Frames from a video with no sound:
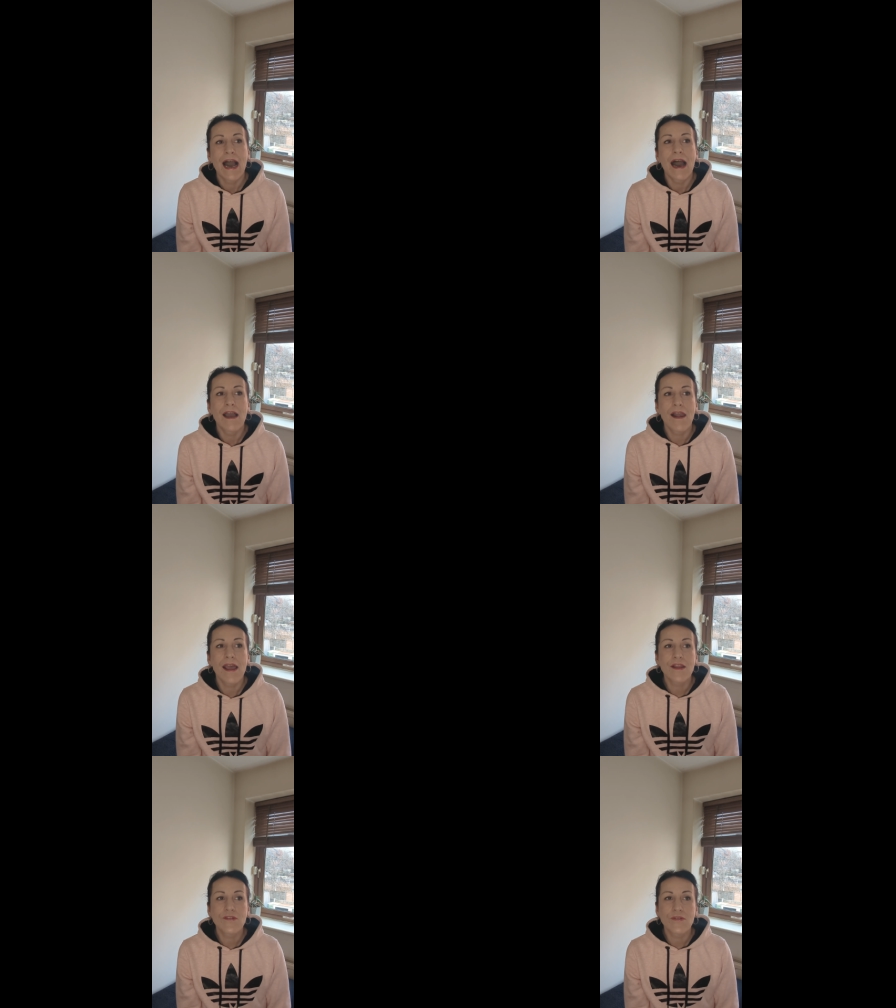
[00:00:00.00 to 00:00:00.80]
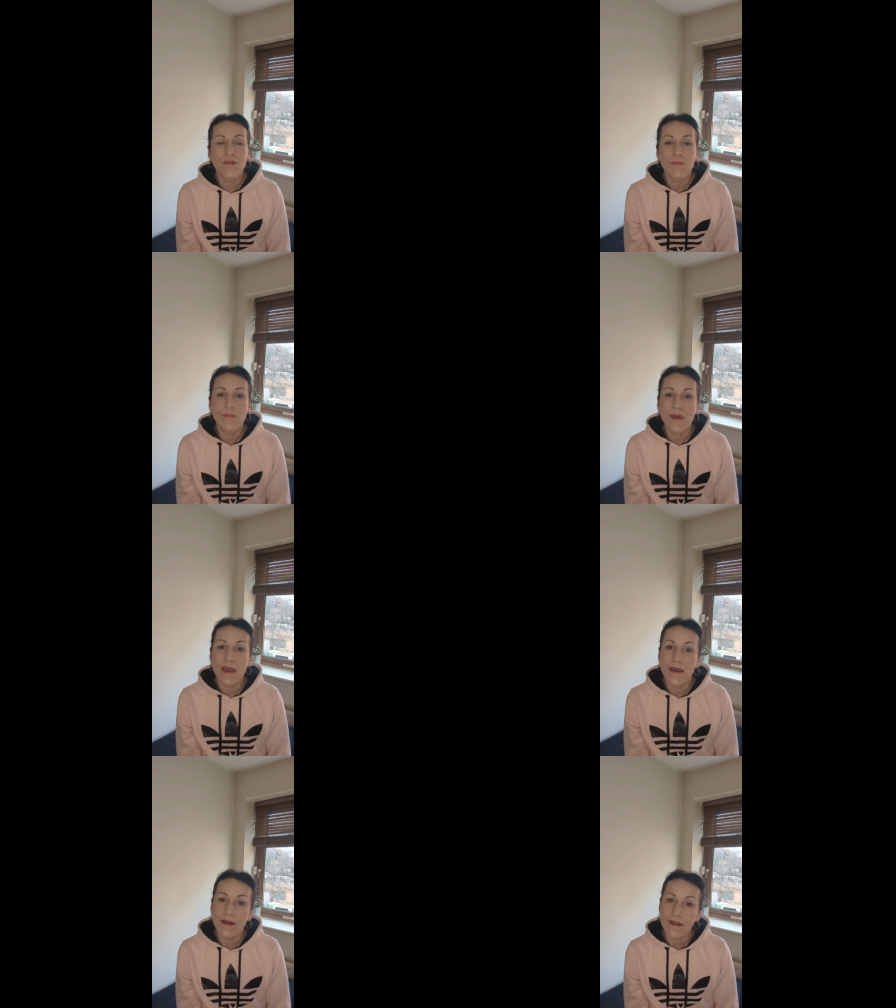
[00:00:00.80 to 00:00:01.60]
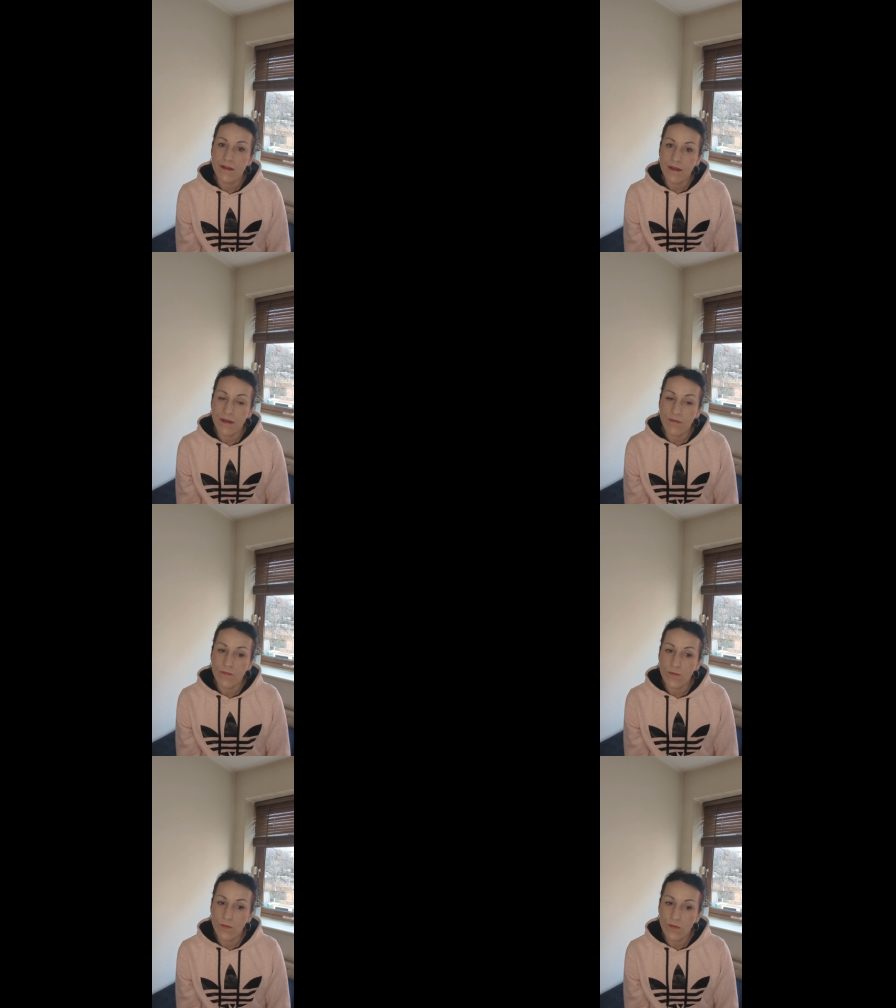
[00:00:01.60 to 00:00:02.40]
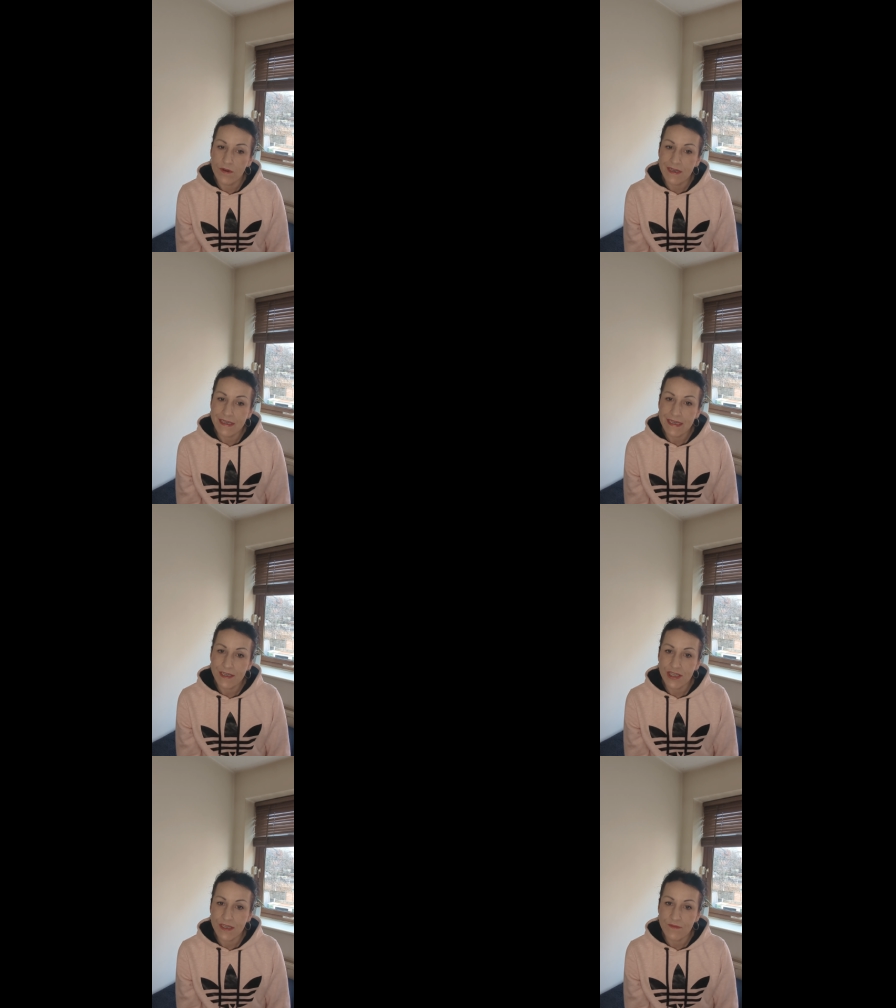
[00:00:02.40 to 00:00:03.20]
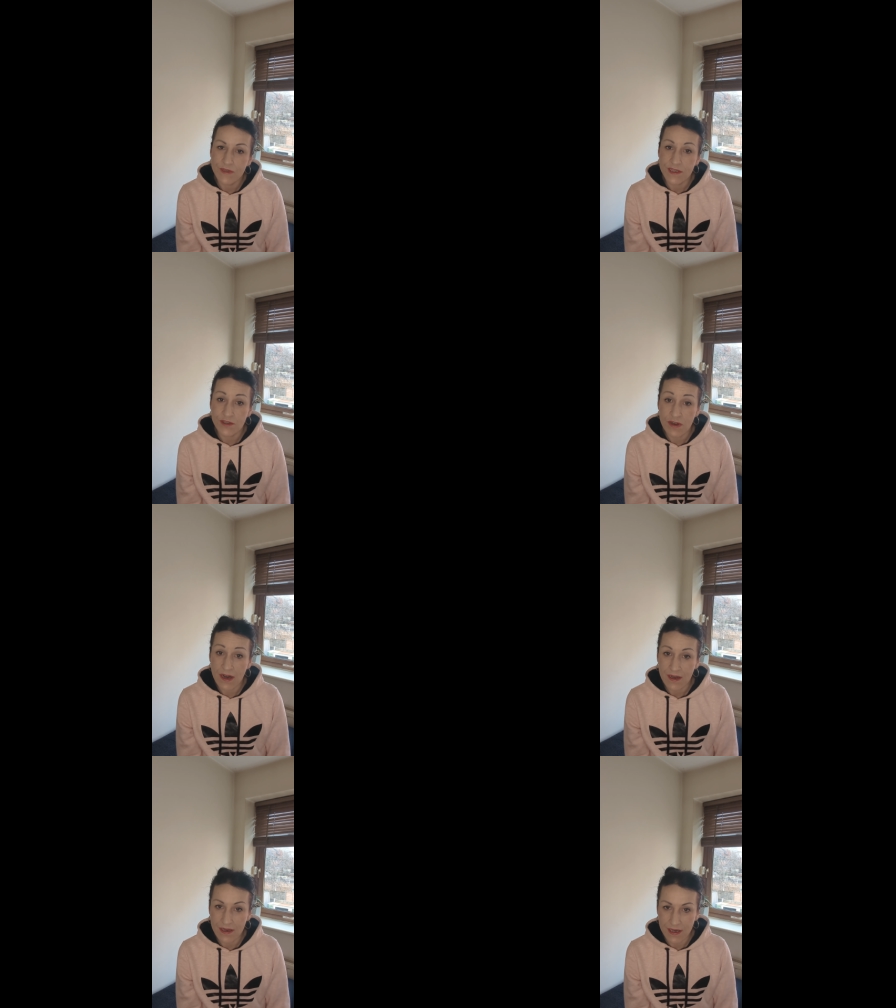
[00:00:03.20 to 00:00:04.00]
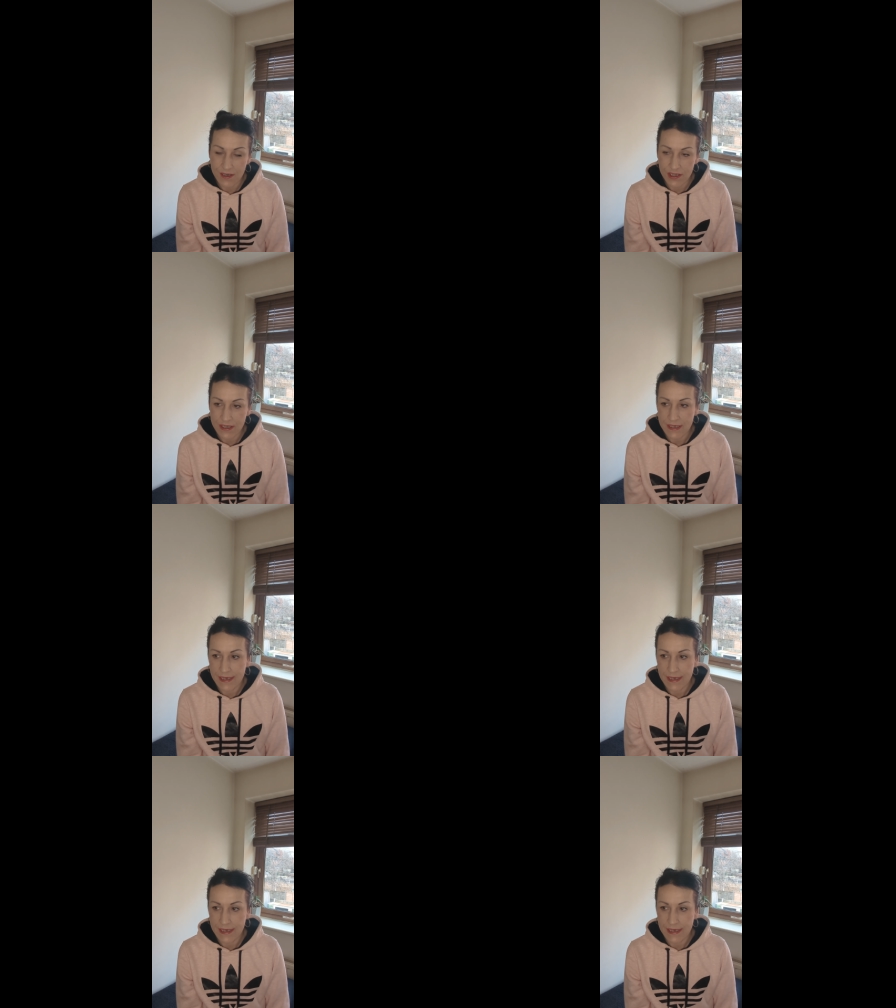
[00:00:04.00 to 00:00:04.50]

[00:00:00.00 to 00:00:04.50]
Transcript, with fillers: I like to compare and uh, food addiction with drug addiction.